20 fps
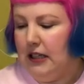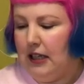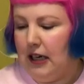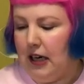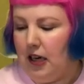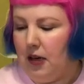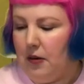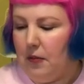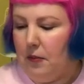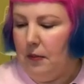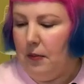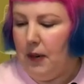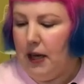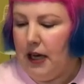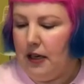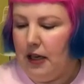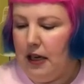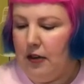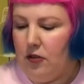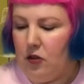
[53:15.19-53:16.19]
Um,
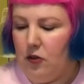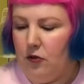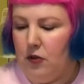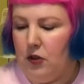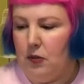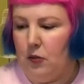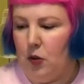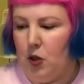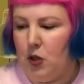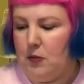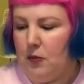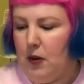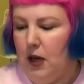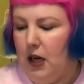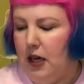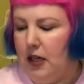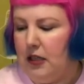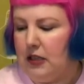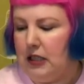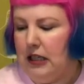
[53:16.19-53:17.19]
but I think for the most
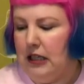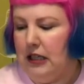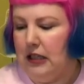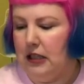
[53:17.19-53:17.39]
part,